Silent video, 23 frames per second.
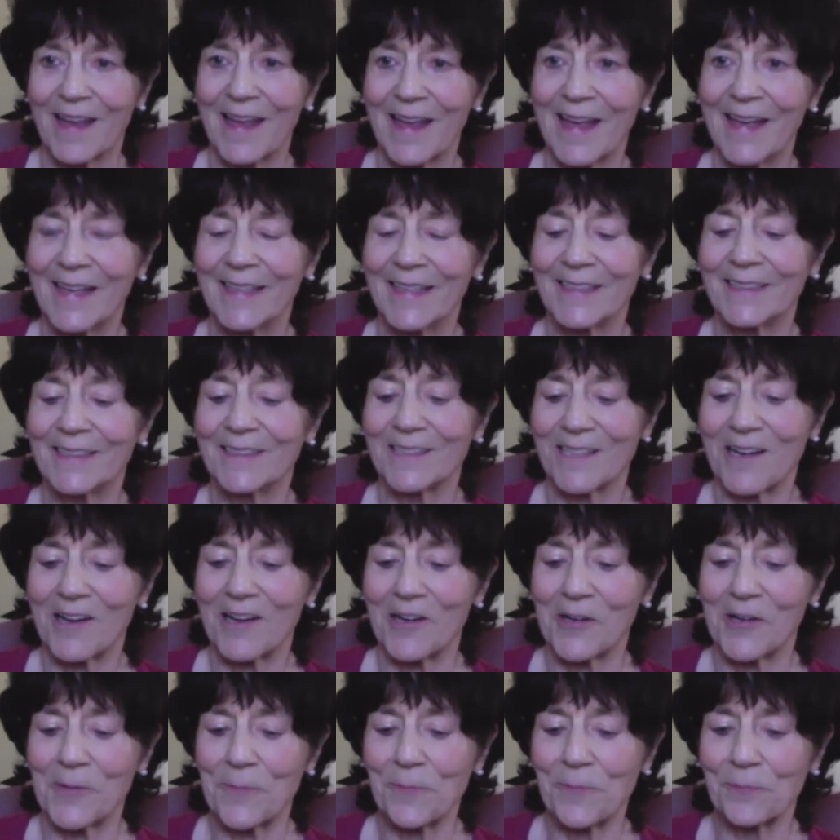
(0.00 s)
And
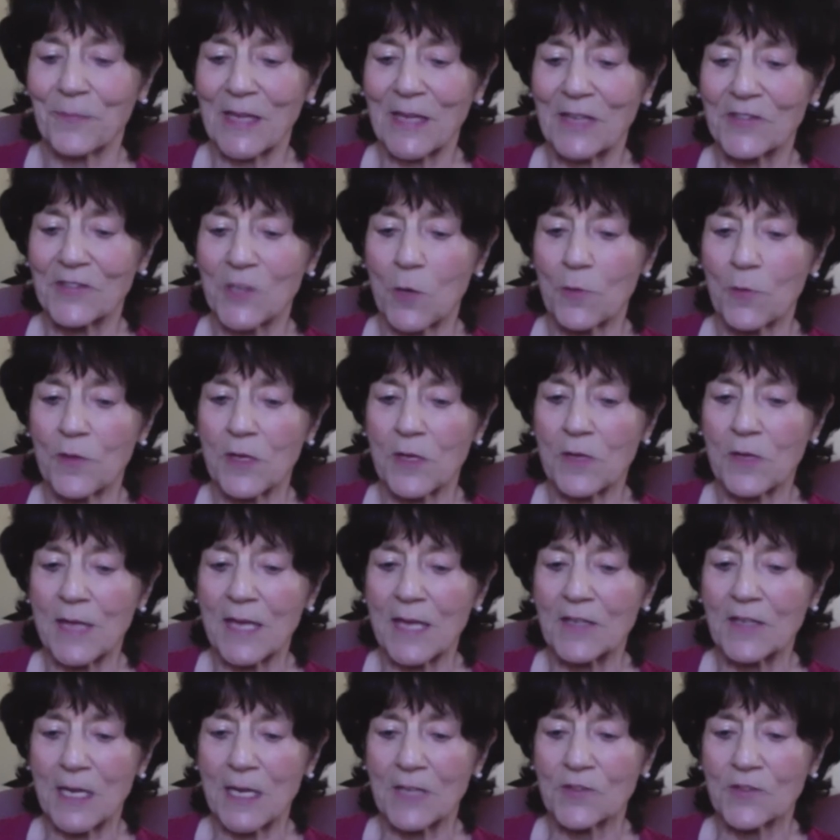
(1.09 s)
um, so
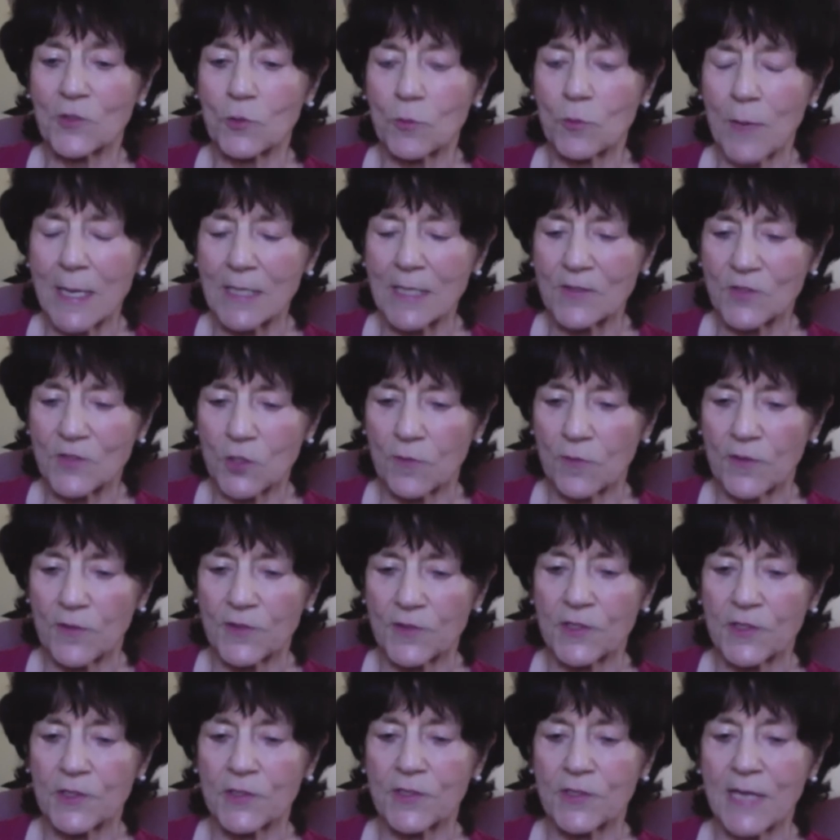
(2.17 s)
it's great
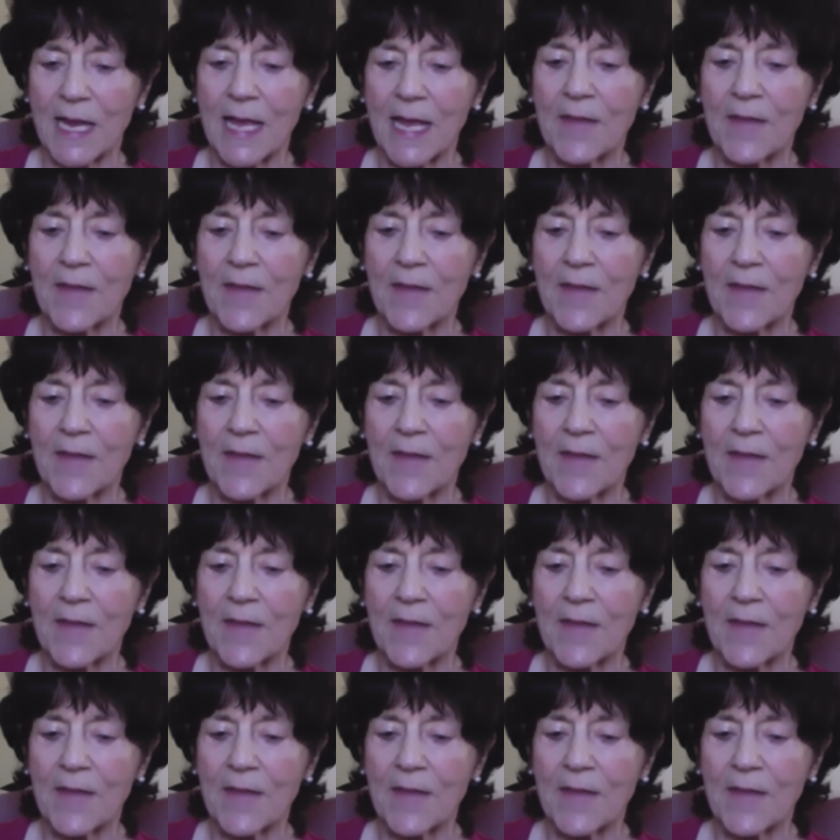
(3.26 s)
services.